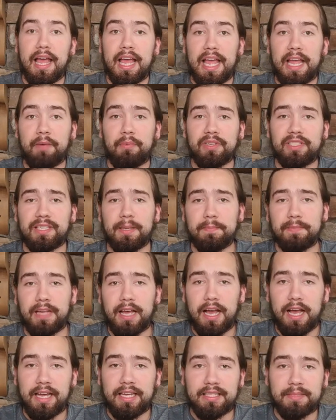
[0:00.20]
Hey, what's up
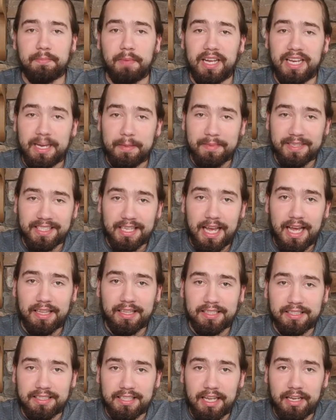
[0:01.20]
guys? My name is
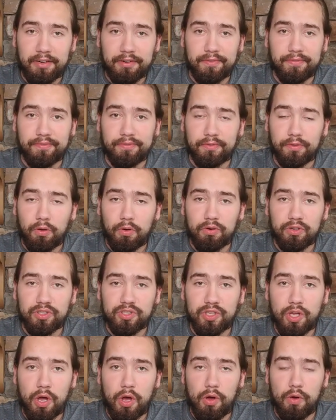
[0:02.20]
Alexander
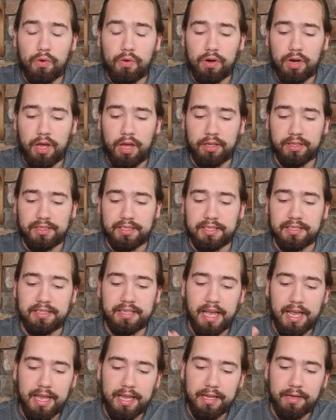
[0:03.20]
Floorzone.
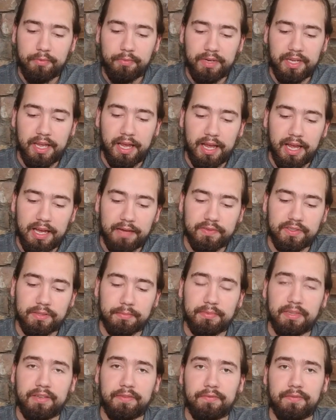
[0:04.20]
Today we have
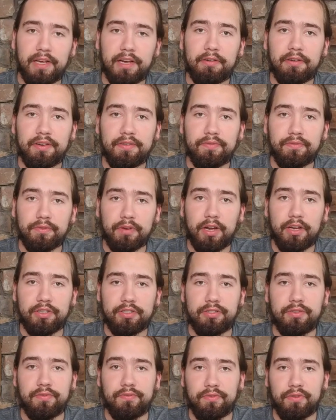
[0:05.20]
something very
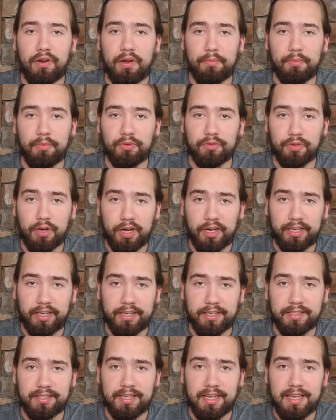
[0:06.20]
fresh from
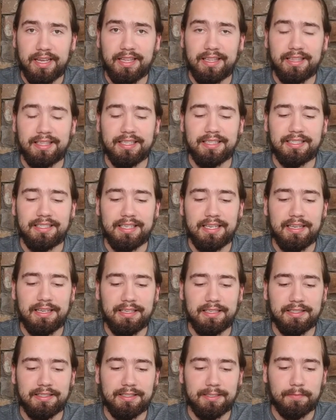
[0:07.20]
Rocket. This
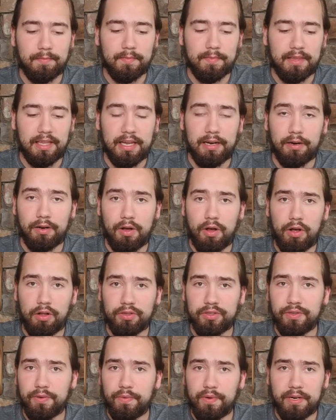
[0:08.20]
is their
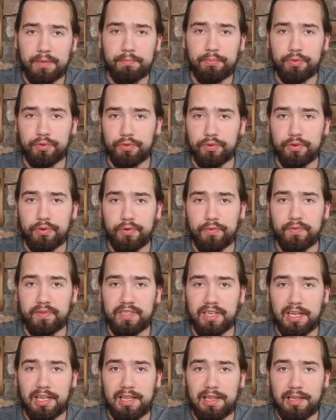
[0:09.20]
all new and
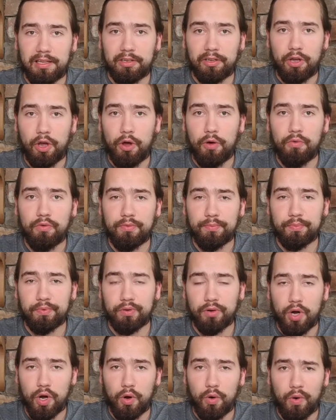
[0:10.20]
improved Kone
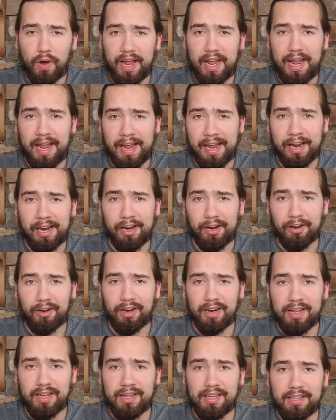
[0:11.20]
Pro Air.